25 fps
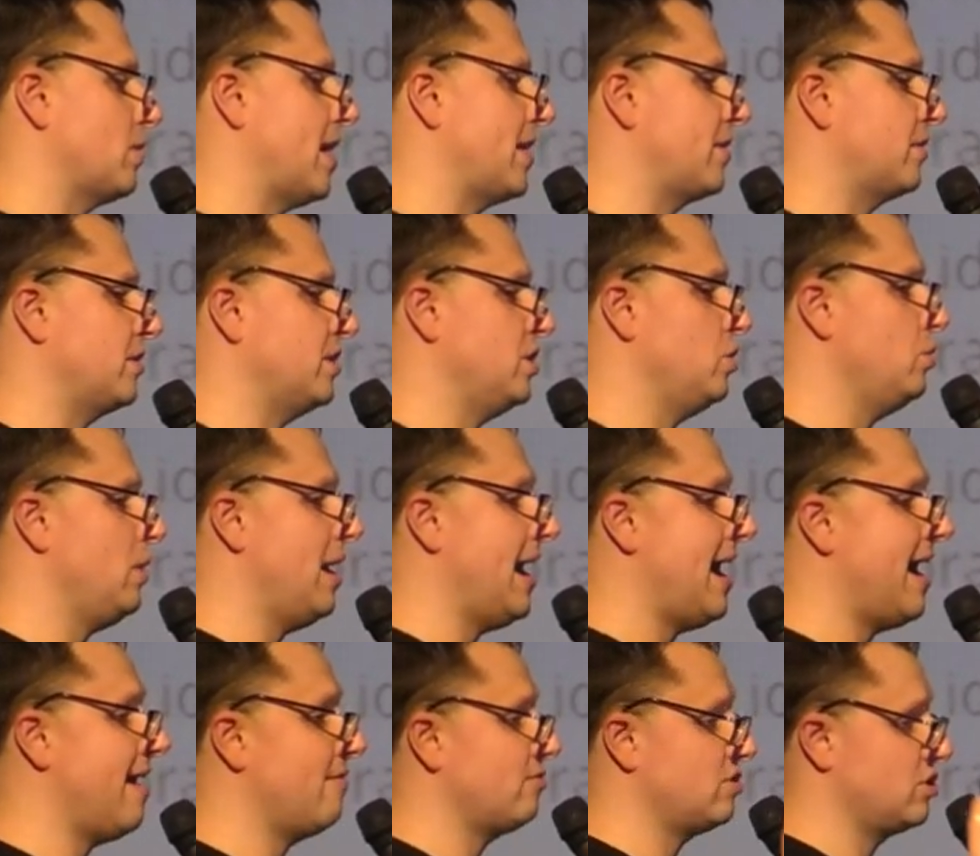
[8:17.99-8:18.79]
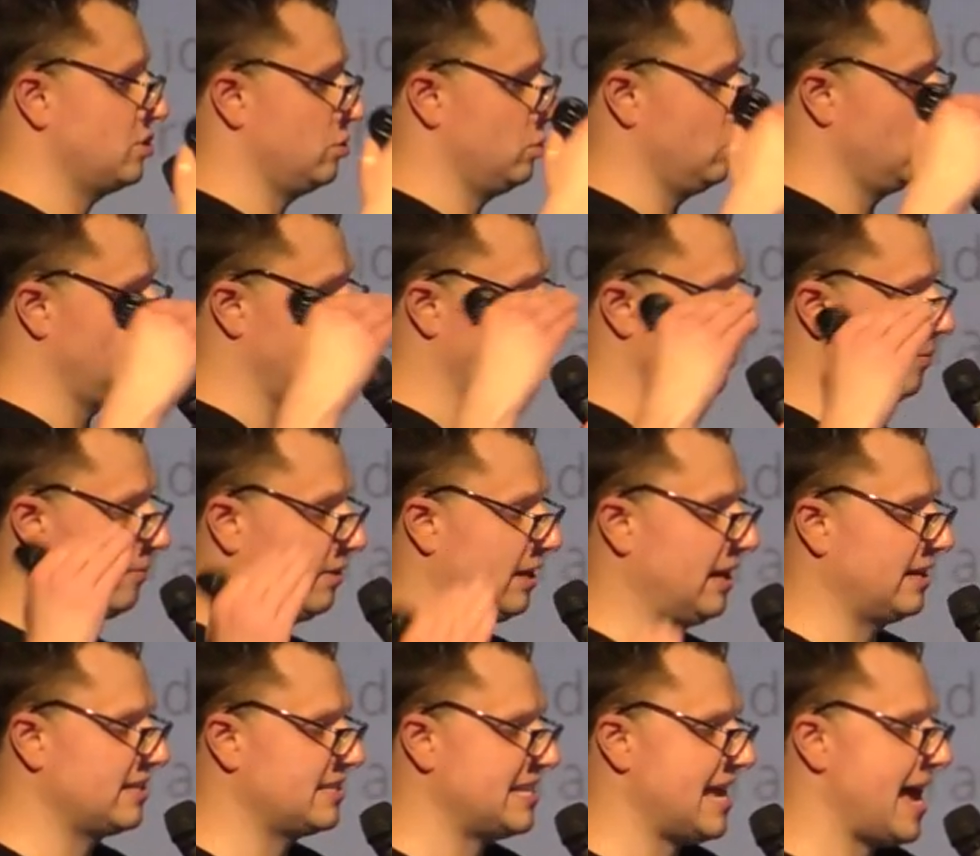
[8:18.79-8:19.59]
Rather, you have to
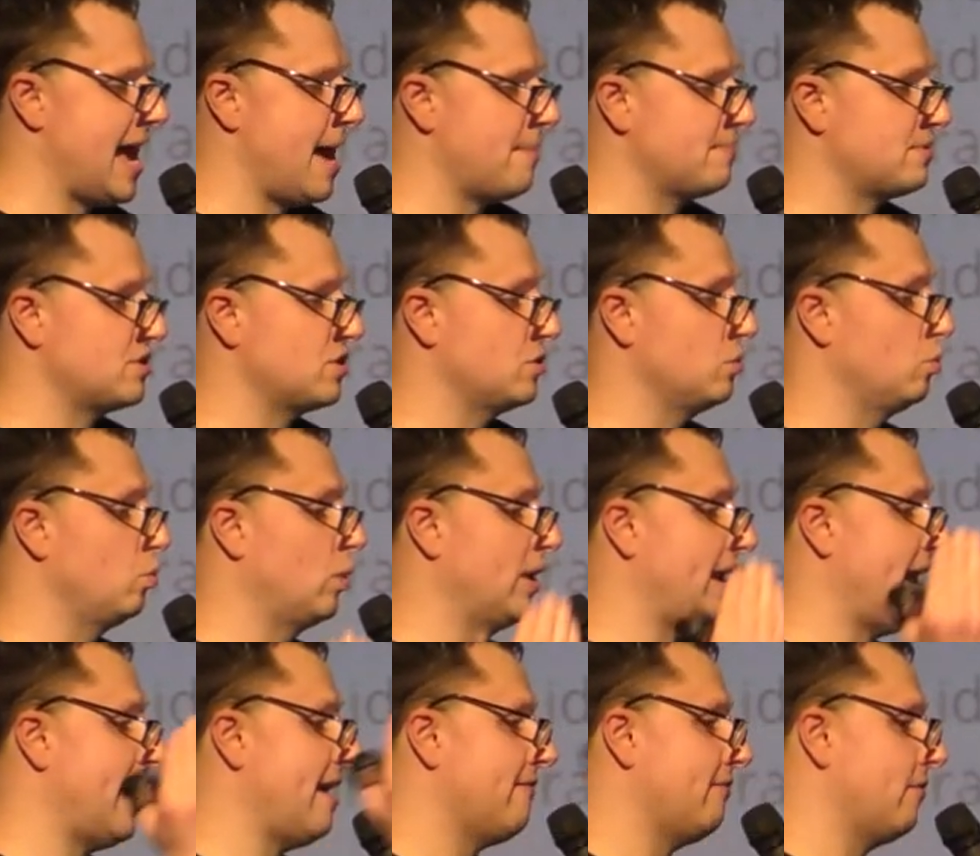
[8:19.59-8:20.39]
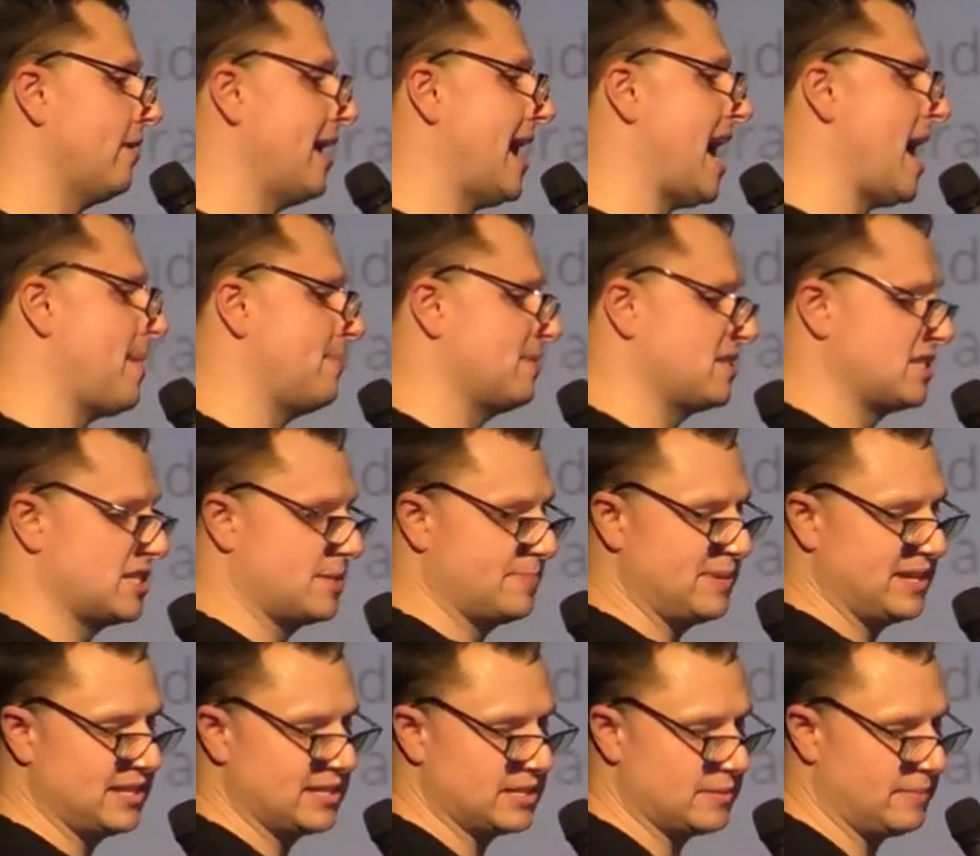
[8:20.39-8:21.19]
adapt to whatever happens
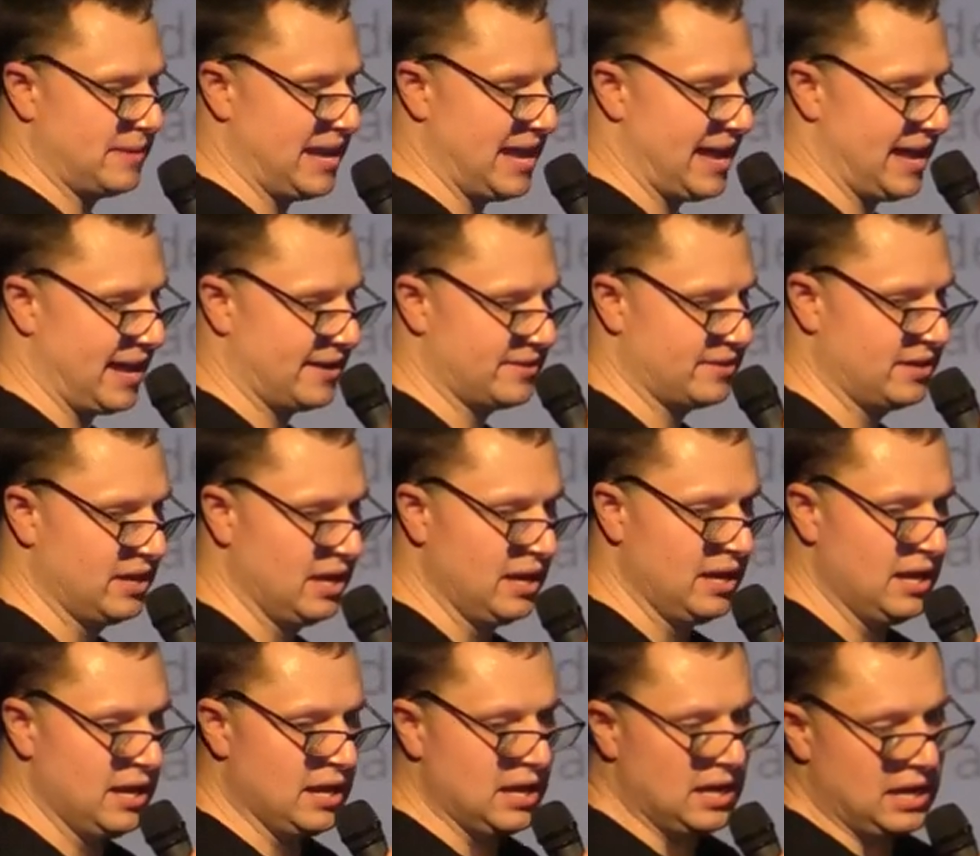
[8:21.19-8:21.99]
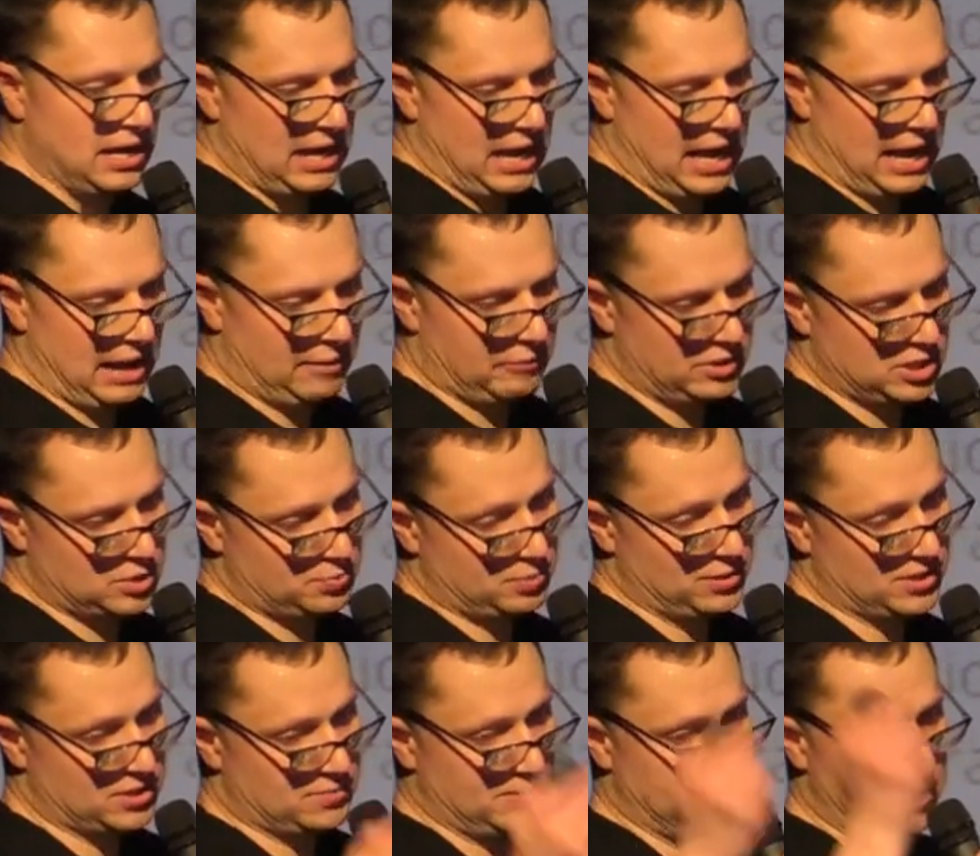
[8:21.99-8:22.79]
to be in demand. And
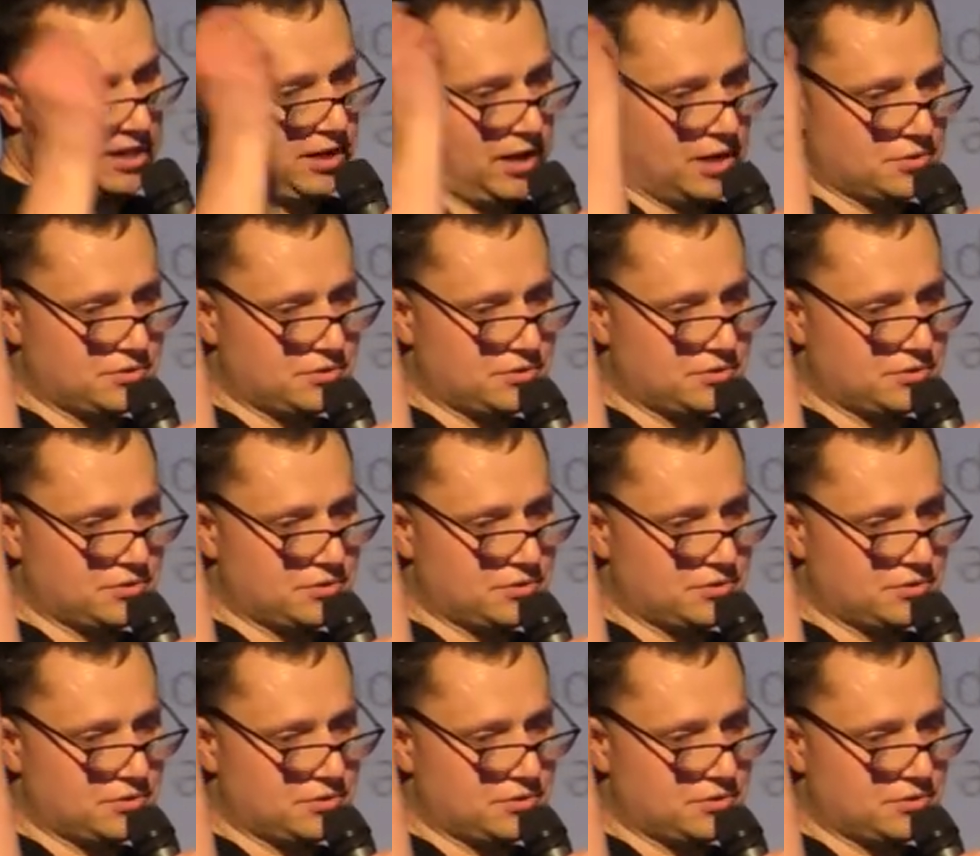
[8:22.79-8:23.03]
which brings me to